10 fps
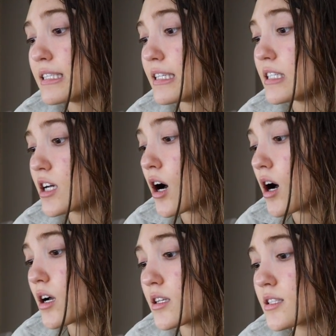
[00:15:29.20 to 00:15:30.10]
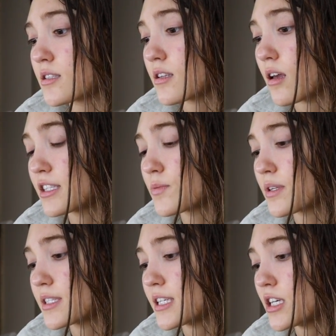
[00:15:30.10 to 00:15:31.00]
D detox. It's
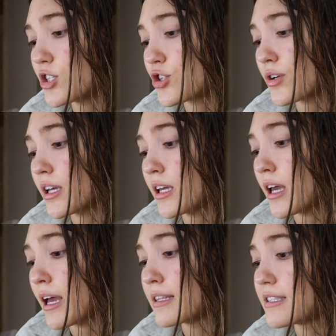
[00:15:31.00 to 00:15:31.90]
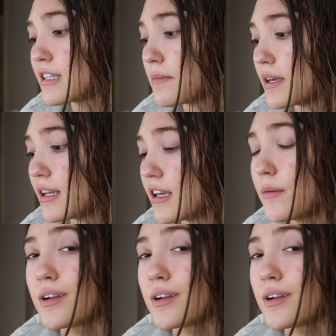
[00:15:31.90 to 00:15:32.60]
with tea tree and C B D,